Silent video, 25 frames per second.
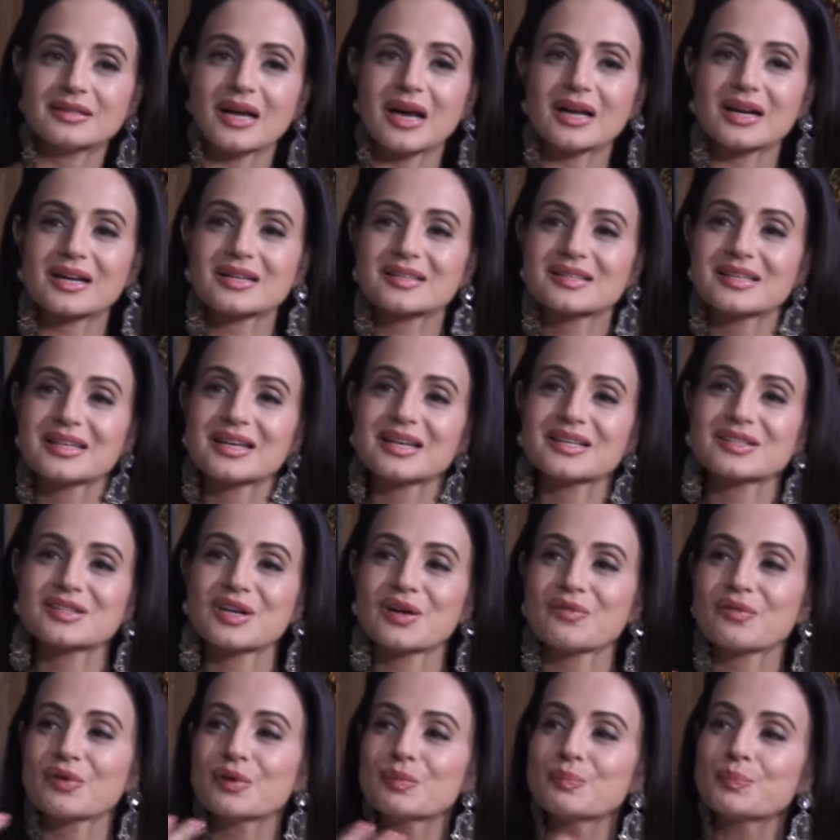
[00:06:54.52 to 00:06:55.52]
Tara Singh has
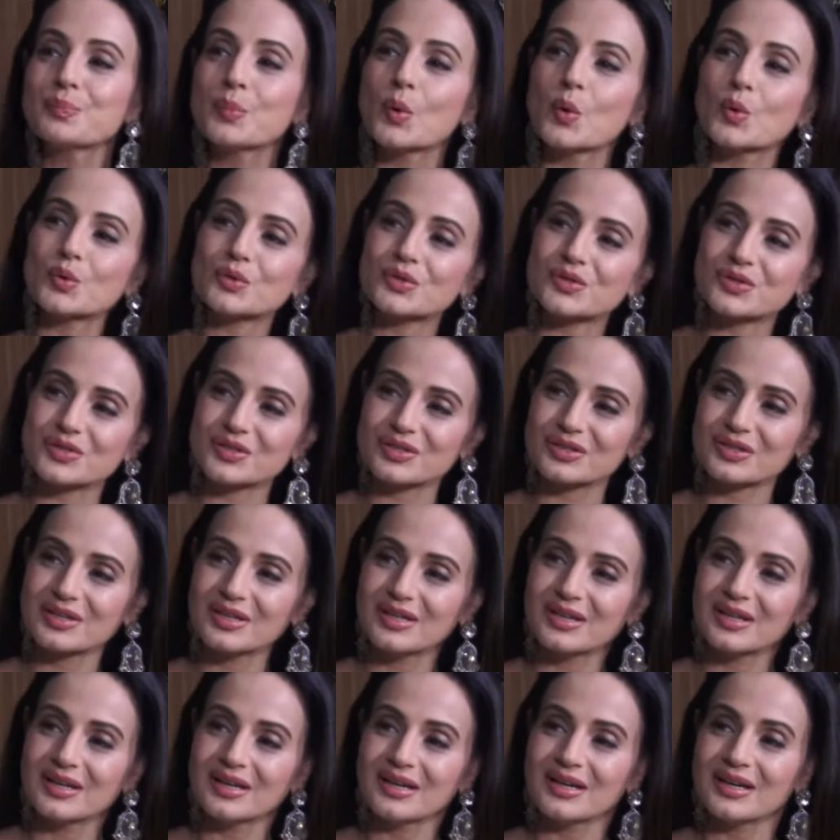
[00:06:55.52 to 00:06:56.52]
never imposed
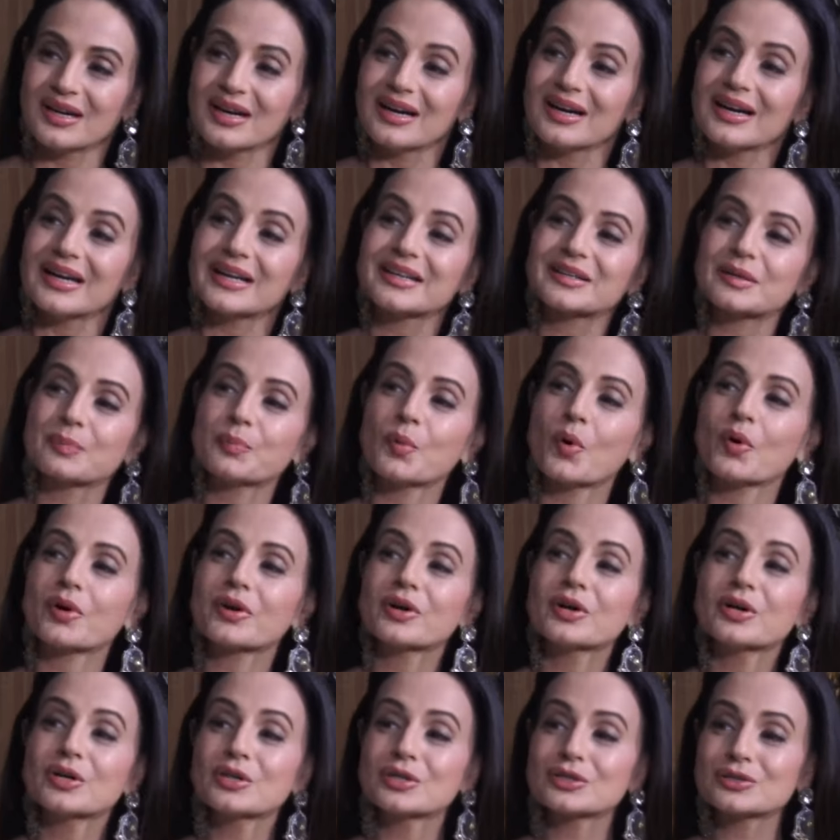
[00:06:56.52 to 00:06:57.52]
it upon
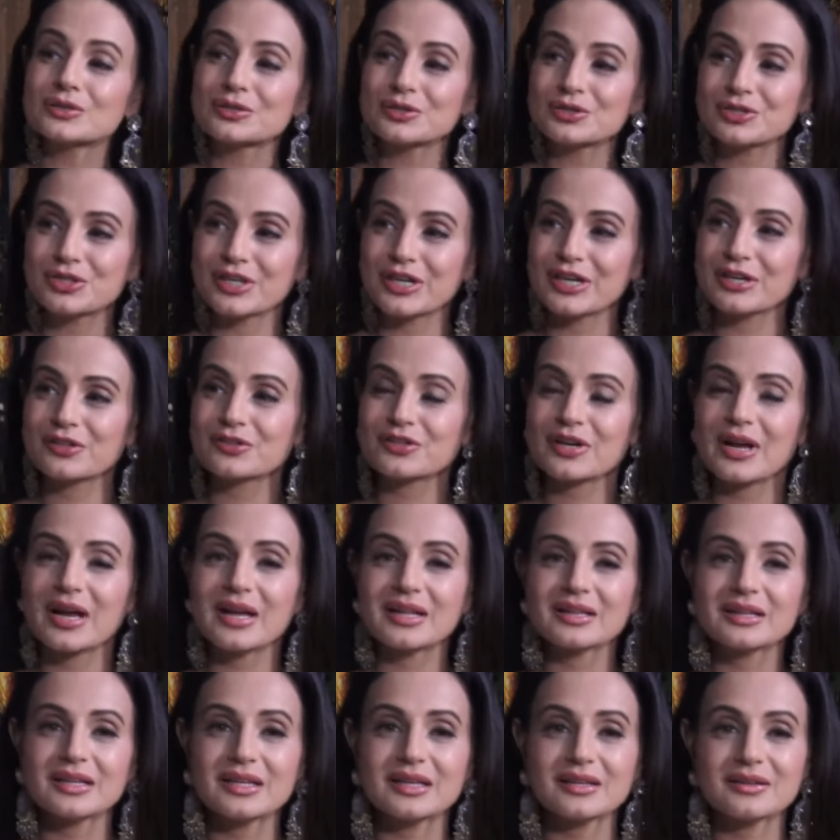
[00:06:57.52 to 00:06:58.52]
her to change. They
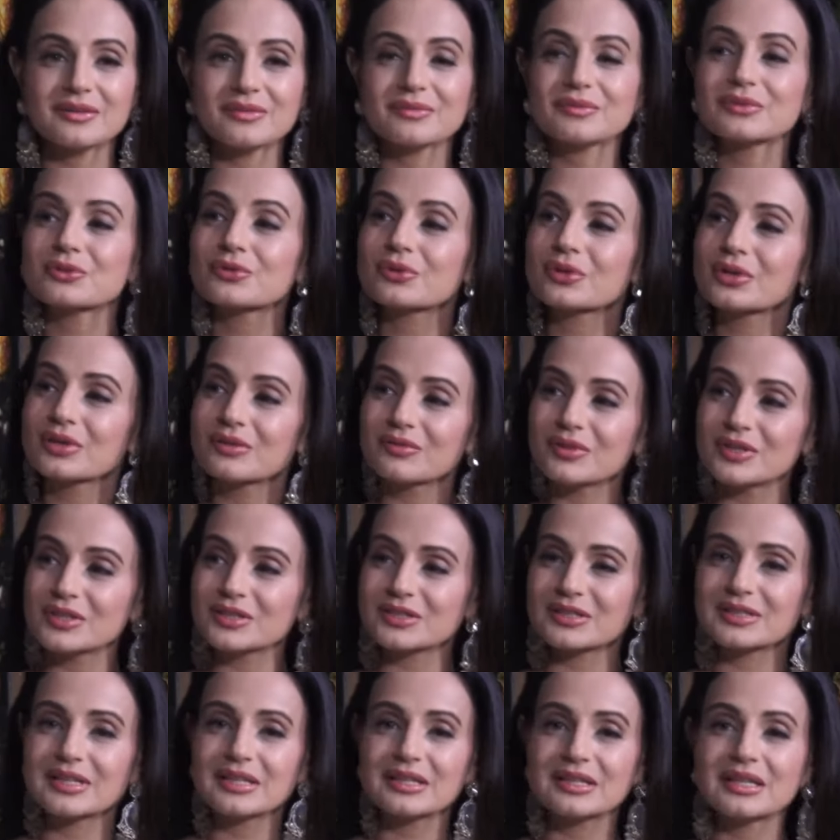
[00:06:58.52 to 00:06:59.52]

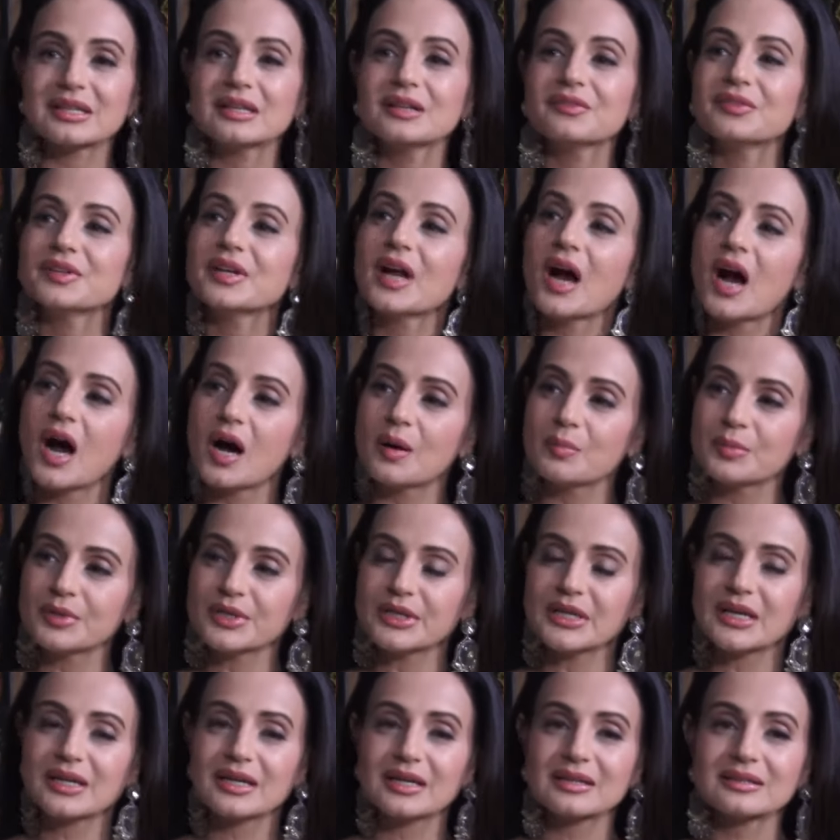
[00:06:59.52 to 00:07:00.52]
live in
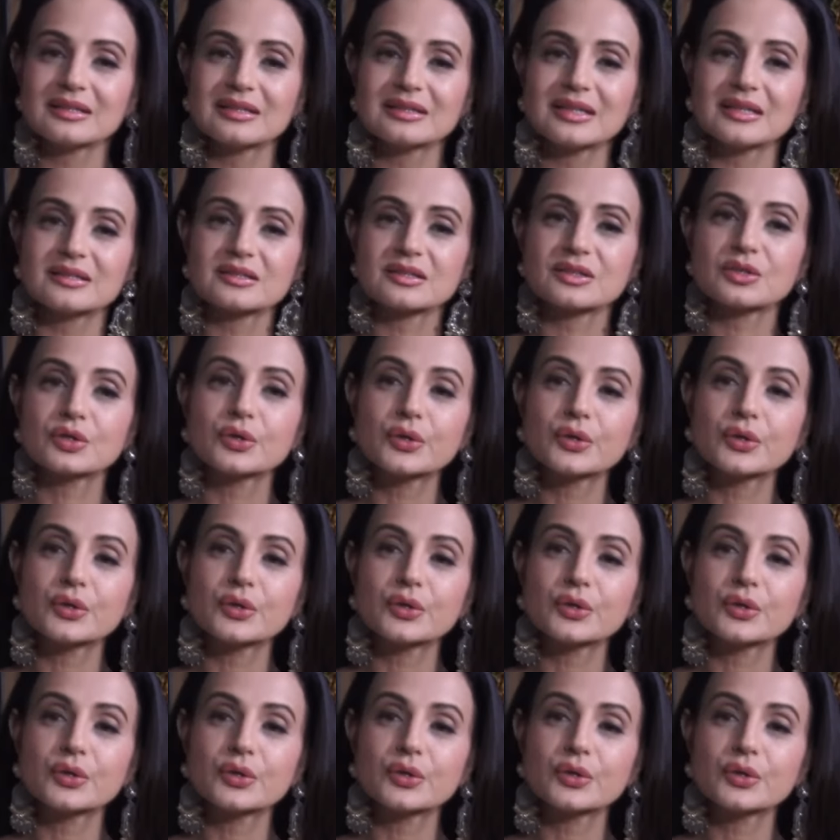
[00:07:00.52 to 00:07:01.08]
harmony. And I think that's a